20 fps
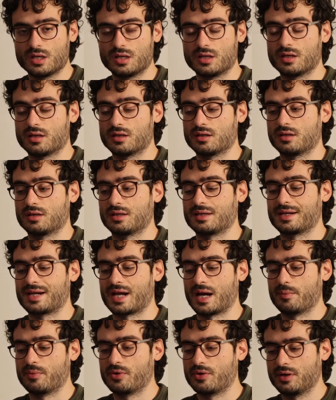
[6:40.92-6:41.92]
in
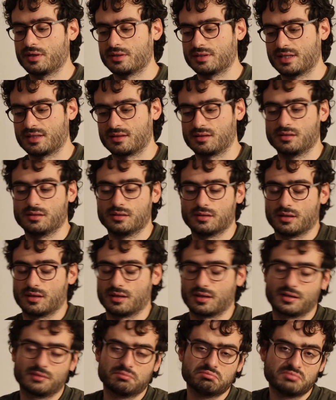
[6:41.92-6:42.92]
camera that
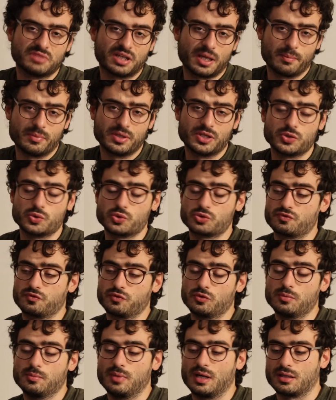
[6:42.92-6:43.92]
can be
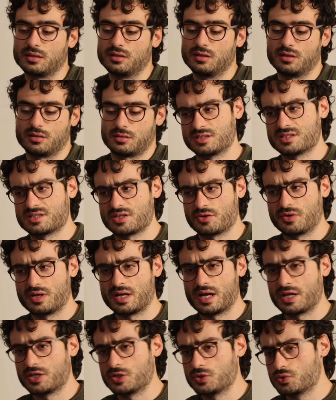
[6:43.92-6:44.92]
useful, but
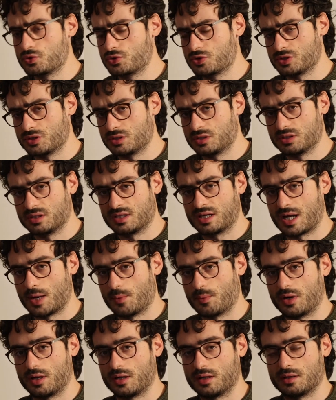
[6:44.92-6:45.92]
sincerely I use the
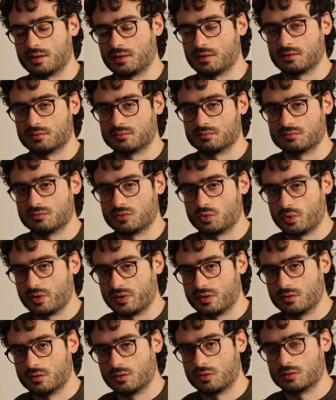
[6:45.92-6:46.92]
camera
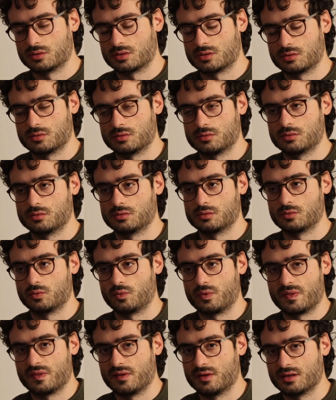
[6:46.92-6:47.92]
with
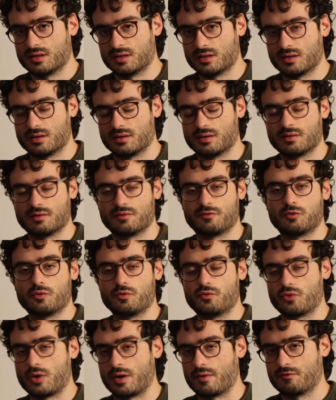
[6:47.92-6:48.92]
the
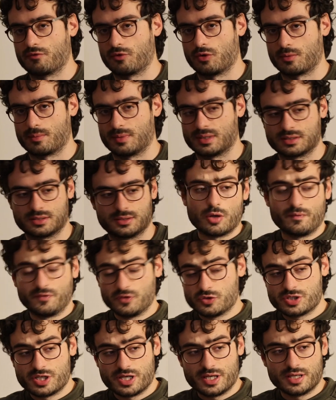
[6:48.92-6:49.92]
full frame format.
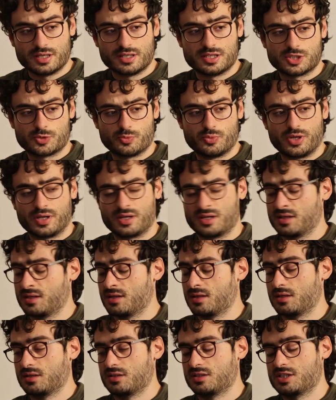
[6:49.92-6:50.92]
Obviously this
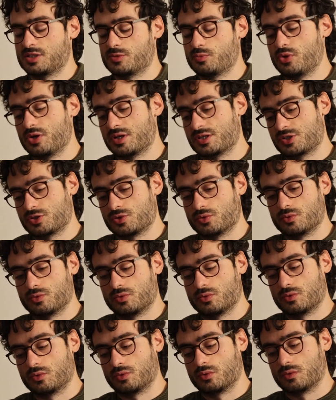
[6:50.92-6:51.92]
brings to
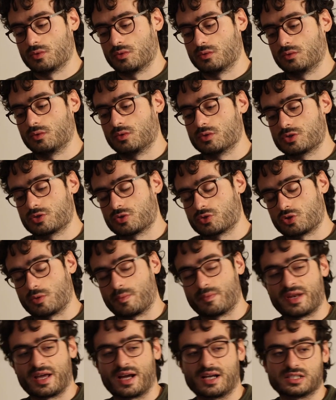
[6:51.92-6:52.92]
also
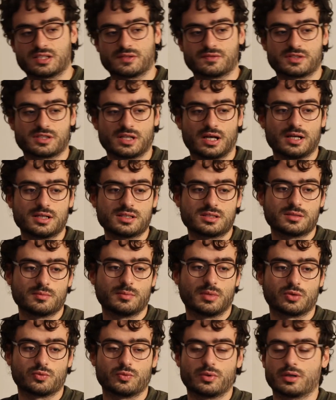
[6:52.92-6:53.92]
some negative sides,
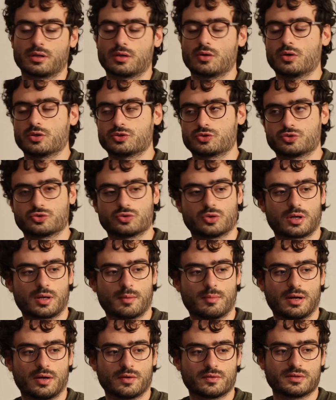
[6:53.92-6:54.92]
but we're going to talk
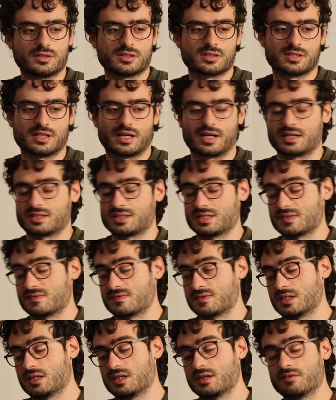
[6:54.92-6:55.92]
about these
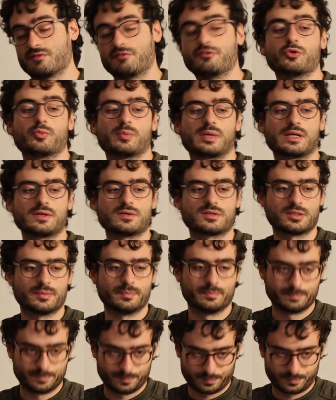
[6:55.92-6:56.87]
negatives in a few minutes.